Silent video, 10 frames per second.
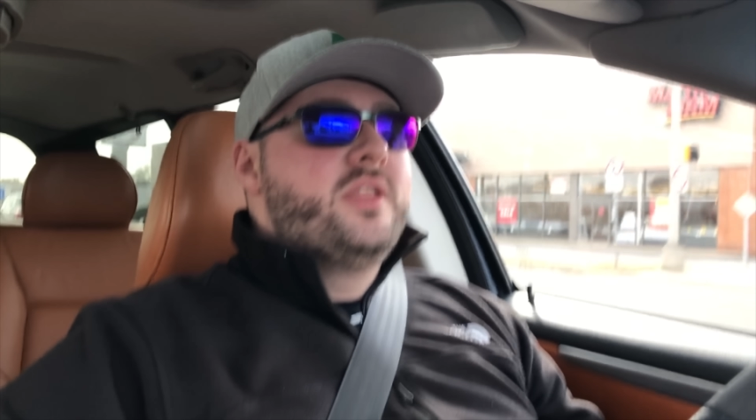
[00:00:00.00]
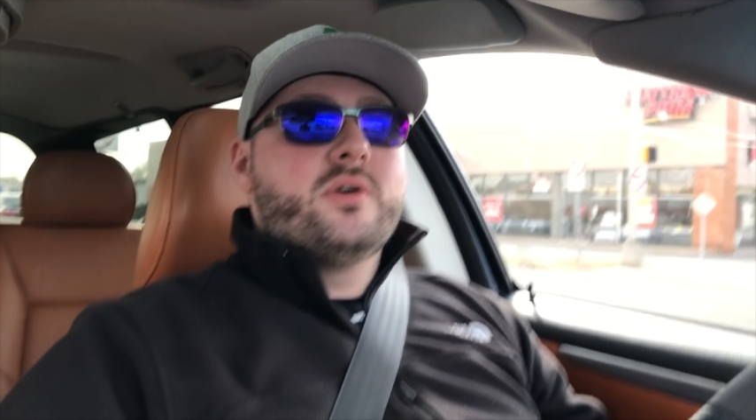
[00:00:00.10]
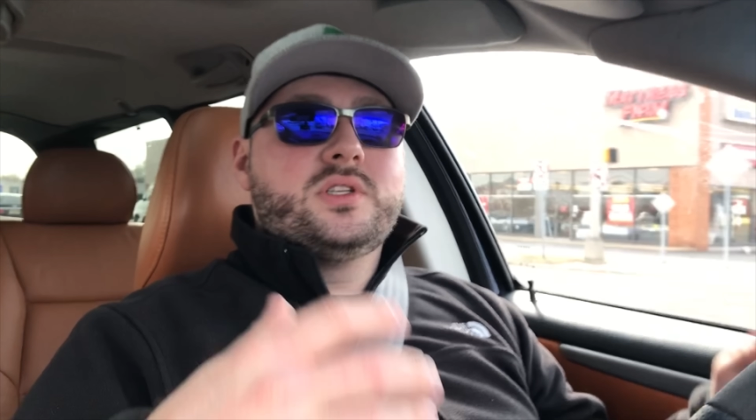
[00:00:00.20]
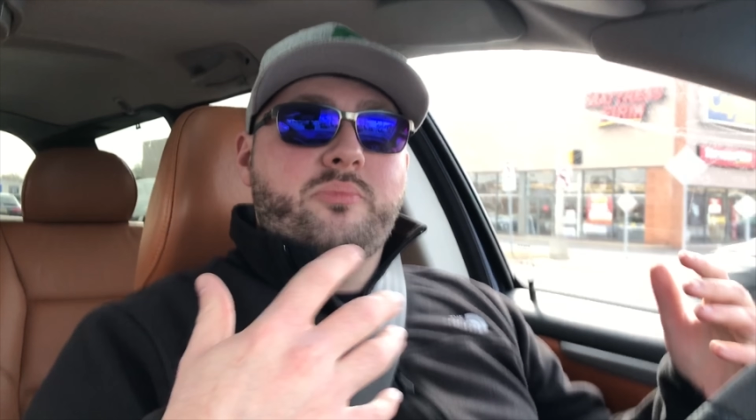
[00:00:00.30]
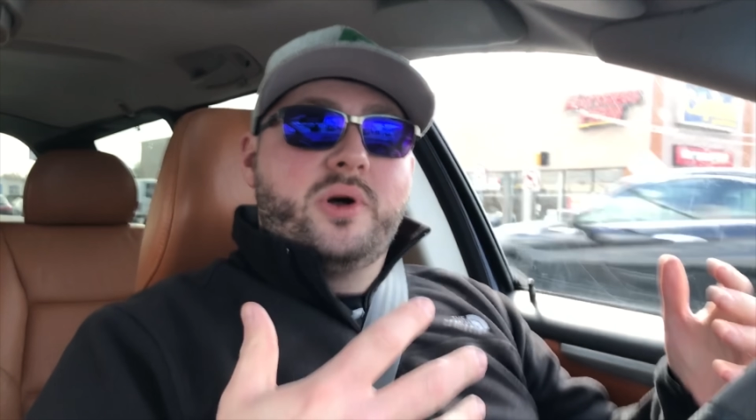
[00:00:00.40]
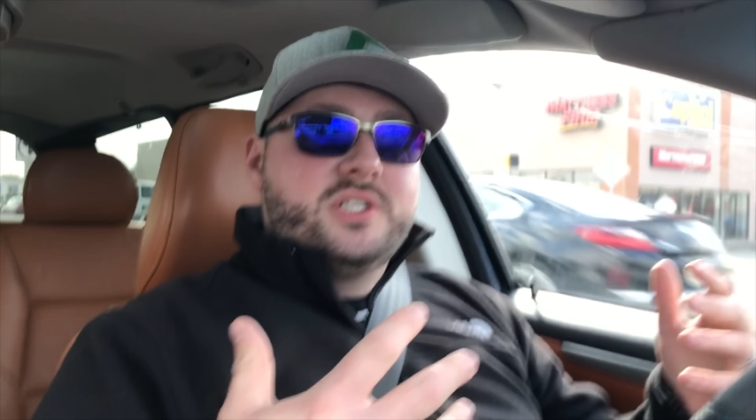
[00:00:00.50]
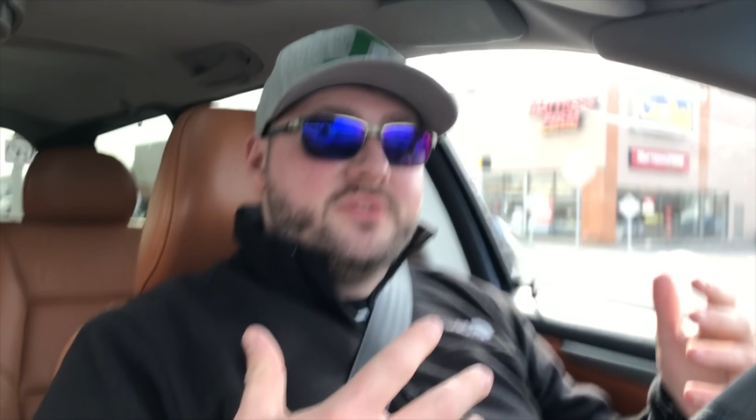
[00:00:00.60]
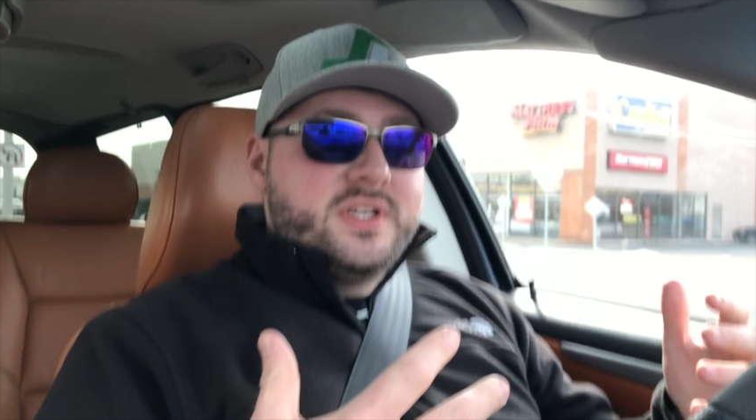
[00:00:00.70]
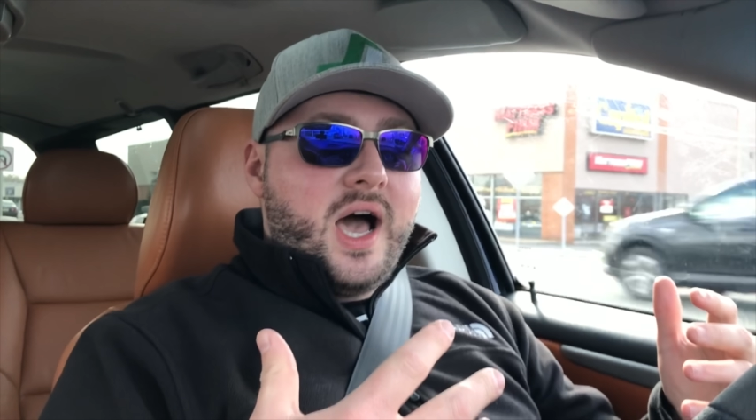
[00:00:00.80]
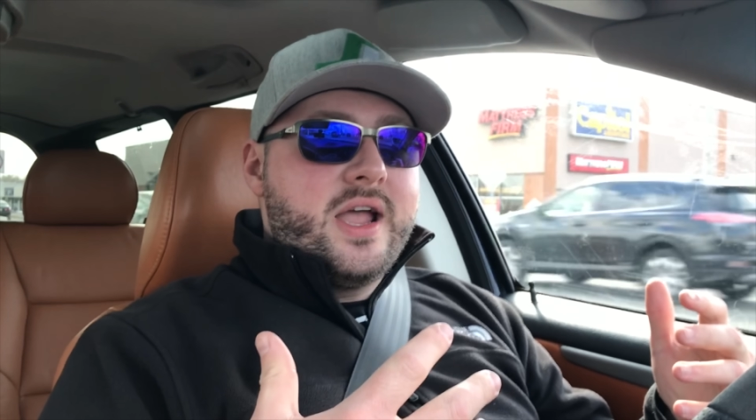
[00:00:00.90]
there was a bunch
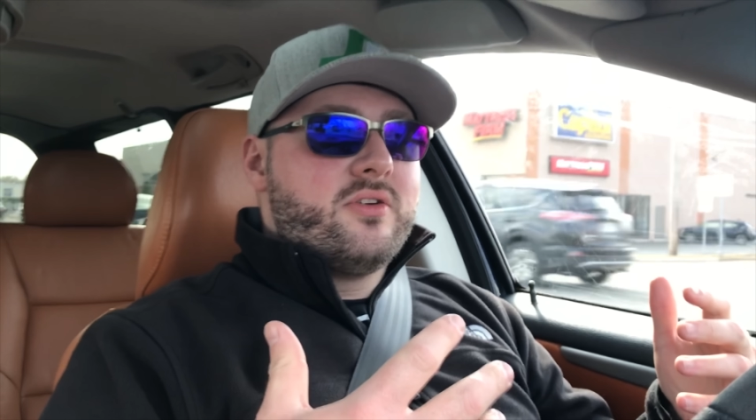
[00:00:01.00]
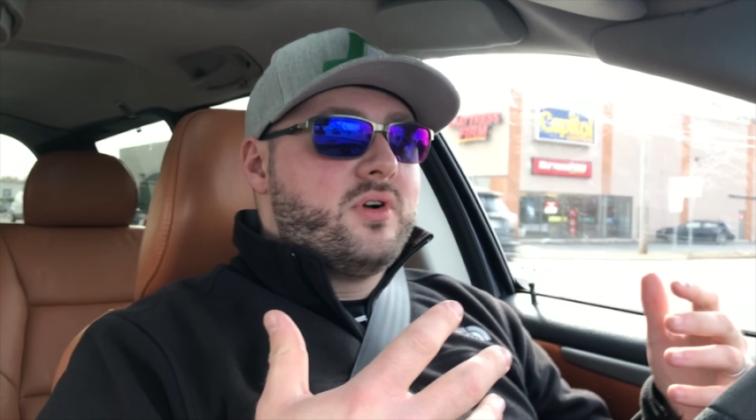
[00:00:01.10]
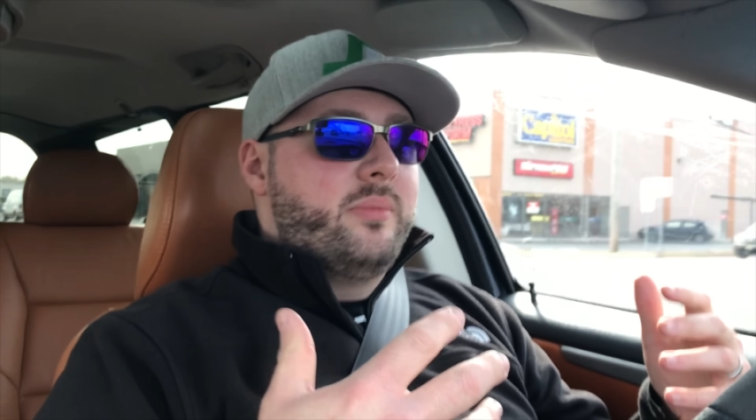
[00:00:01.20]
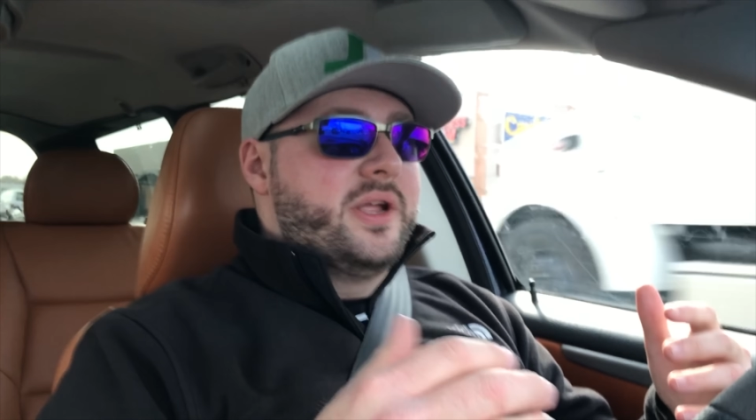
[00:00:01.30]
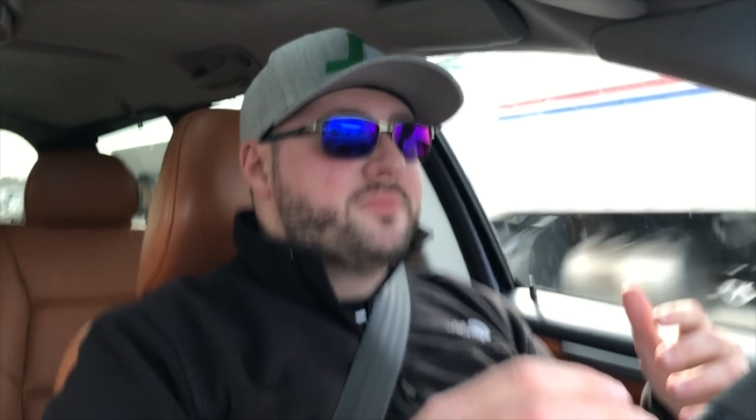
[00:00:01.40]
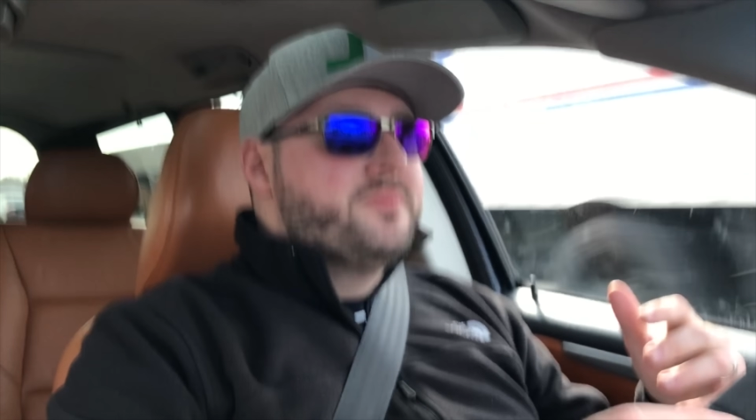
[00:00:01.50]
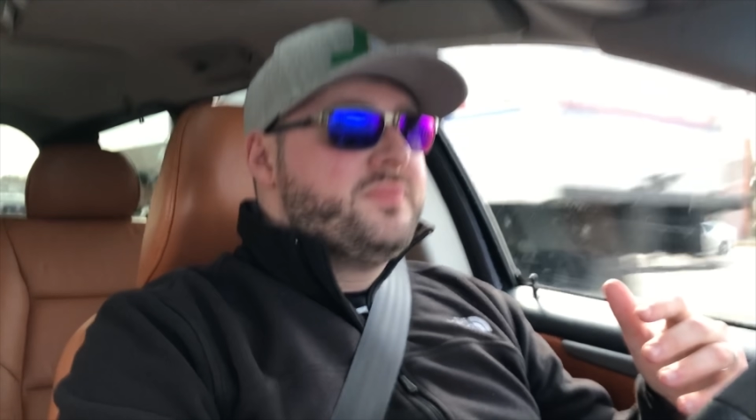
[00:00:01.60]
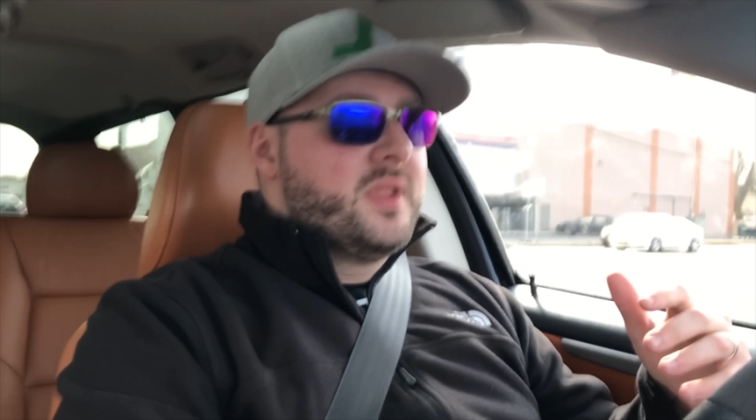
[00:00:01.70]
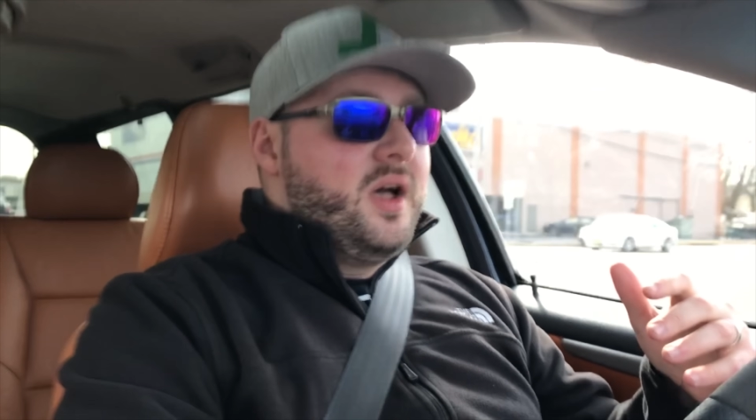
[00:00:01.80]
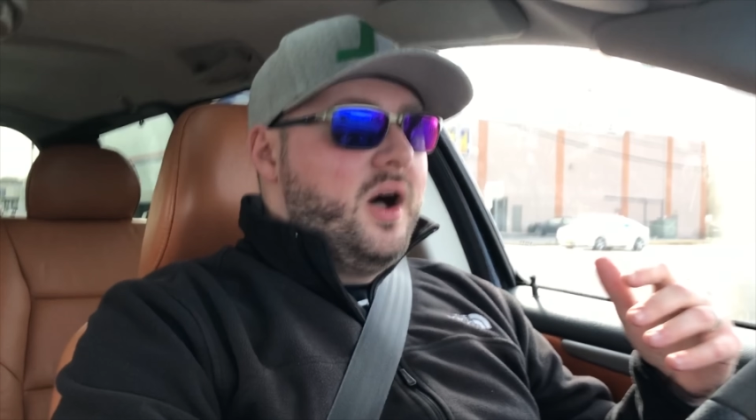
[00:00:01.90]
of tire rubbing
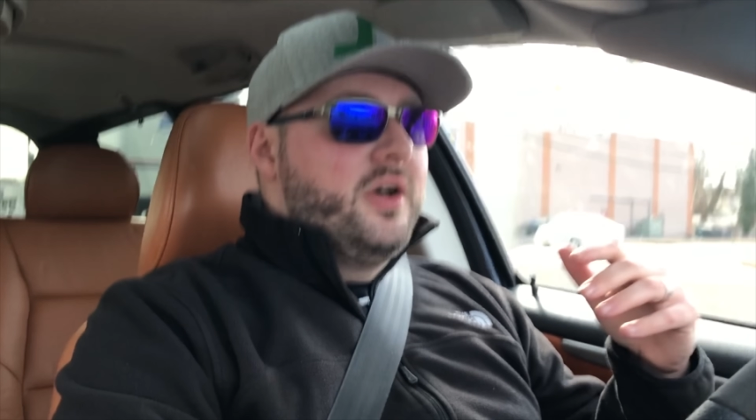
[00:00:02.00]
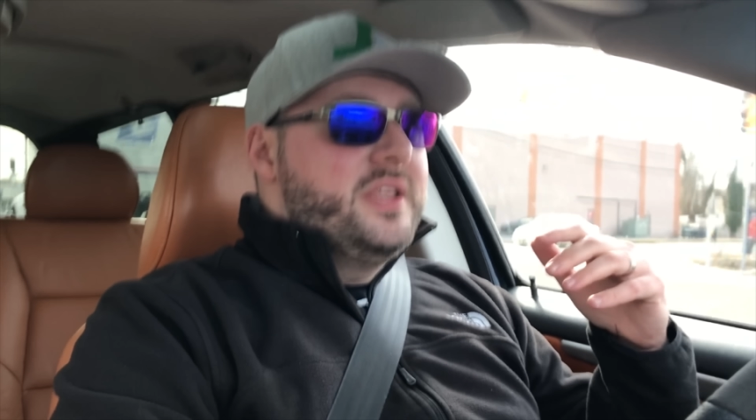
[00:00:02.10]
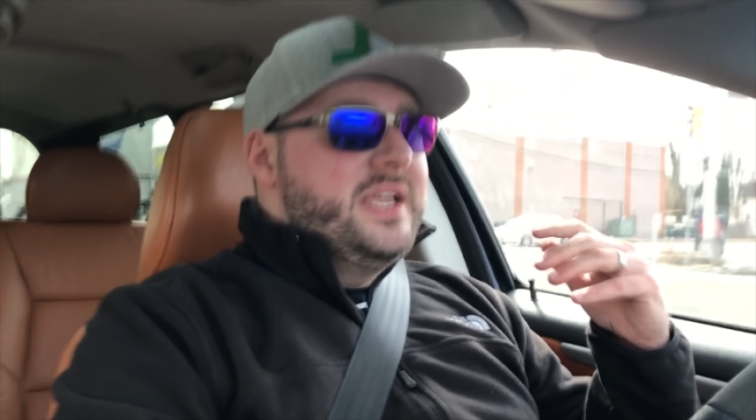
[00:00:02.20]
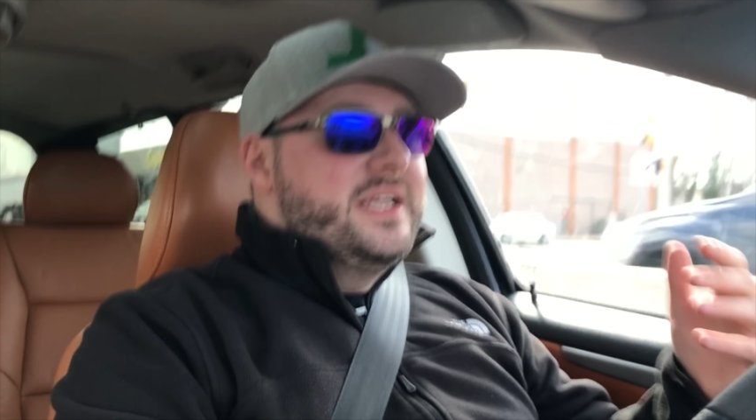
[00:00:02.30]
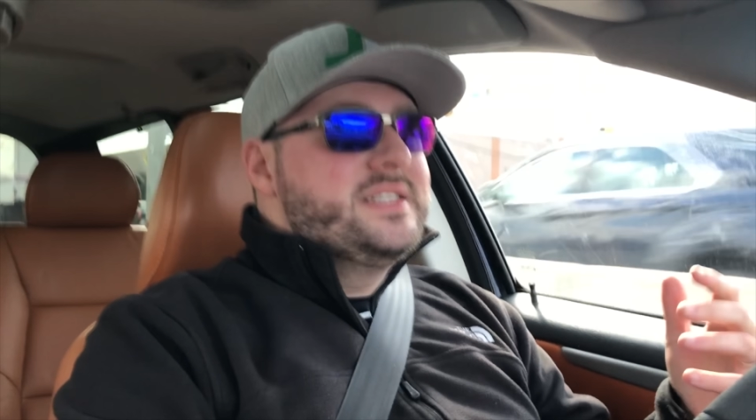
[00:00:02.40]
on the